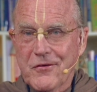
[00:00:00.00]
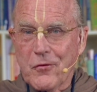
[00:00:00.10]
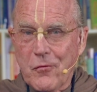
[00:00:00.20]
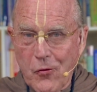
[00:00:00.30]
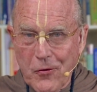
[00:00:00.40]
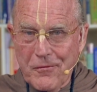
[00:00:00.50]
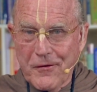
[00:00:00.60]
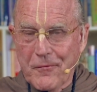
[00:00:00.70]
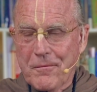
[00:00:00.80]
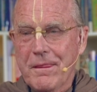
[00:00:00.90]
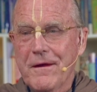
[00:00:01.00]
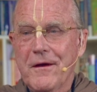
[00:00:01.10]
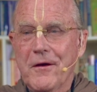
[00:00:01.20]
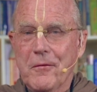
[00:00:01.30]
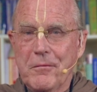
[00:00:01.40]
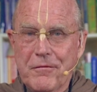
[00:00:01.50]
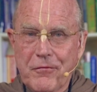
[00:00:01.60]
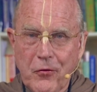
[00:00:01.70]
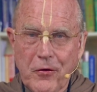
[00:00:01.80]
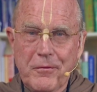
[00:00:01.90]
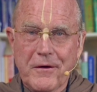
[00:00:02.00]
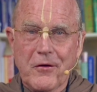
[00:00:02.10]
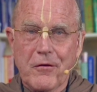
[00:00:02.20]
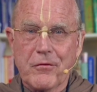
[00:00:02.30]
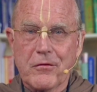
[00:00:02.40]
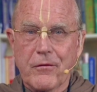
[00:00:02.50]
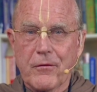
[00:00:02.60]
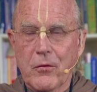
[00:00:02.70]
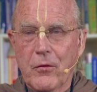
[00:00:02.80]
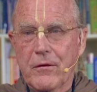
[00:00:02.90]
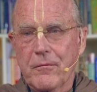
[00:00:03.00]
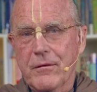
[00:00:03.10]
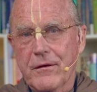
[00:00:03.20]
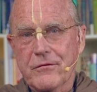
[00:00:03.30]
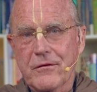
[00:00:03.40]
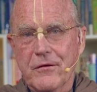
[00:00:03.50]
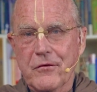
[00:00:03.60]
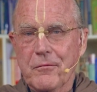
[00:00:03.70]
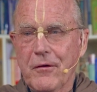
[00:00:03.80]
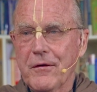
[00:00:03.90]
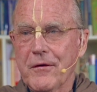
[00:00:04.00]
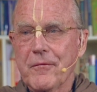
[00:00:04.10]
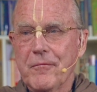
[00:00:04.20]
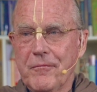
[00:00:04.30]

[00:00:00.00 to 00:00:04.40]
to warm them before being offered to the Lord and placed on his body.